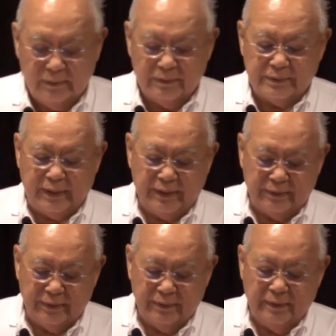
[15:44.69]

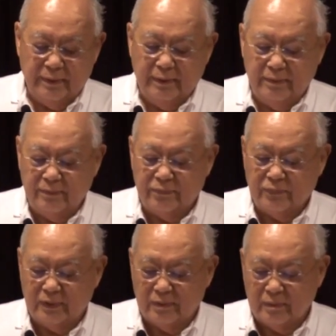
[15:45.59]
stand in
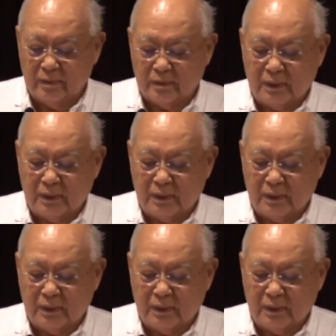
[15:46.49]
front of the